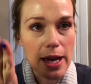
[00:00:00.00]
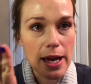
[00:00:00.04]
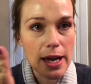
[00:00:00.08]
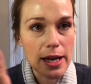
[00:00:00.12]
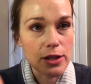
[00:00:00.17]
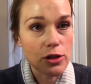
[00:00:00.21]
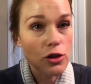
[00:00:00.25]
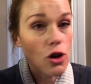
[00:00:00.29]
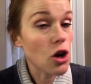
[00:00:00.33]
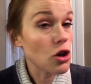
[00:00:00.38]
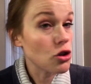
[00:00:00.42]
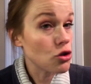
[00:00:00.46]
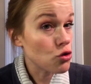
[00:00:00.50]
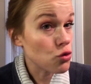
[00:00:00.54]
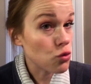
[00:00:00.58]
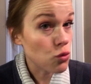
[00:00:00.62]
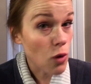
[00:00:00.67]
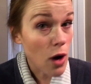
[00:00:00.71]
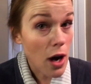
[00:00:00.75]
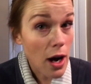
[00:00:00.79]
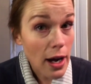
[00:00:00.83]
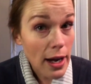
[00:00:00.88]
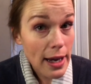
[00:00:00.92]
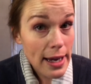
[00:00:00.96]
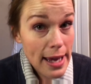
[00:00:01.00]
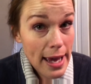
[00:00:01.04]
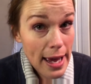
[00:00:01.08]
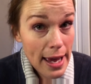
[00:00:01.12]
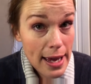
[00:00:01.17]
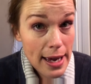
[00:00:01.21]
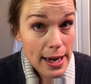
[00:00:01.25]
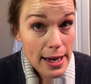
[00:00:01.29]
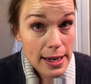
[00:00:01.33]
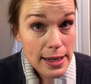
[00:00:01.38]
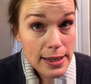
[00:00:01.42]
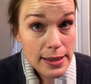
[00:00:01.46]
and on dry
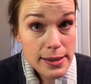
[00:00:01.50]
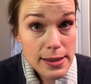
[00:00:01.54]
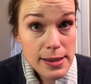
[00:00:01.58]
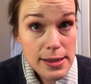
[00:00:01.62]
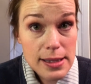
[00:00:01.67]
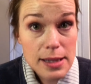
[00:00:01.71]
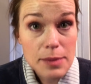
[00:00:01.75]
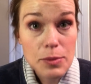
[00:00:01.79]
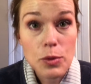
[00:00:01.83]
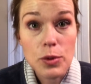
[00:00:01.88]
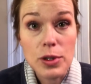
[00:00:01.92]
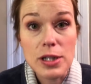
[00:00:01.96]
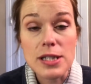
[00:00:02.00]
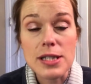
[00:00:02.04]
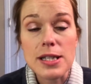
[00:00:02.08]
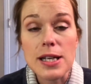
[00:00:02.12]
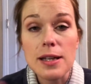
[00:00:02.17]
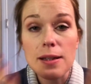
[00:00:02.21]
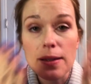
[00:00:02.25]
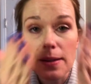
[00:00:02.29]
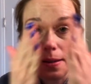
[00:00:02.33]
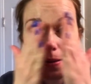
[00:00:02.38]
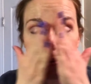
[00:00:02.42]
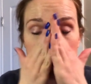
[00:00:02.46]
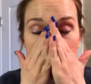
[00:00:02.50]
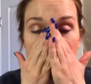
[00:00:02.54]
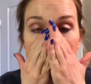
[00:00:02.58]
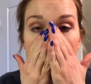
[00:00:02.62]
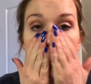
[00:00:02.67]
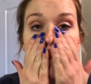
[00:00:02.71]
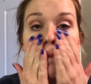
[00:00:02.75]
hands, I'm going to take this,